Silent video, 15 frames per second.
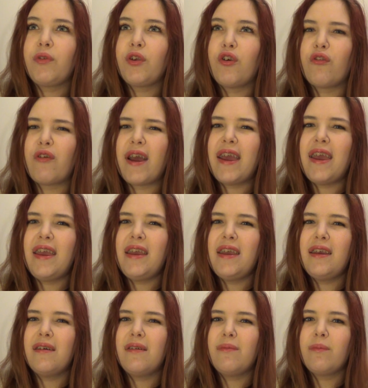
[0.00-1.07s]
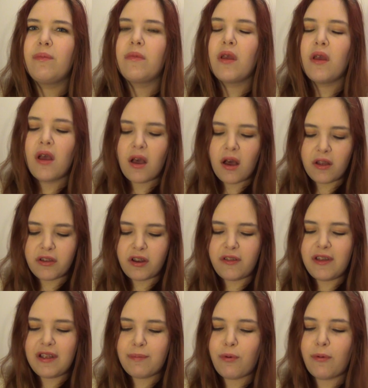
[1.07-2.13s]
grey. I don't know,
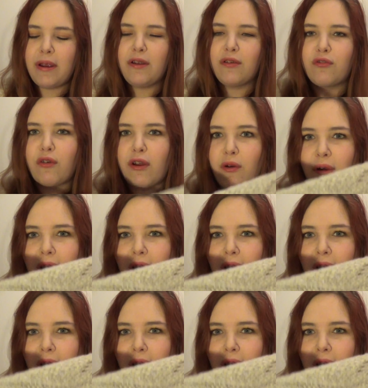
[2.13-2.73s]
this probably looks grey on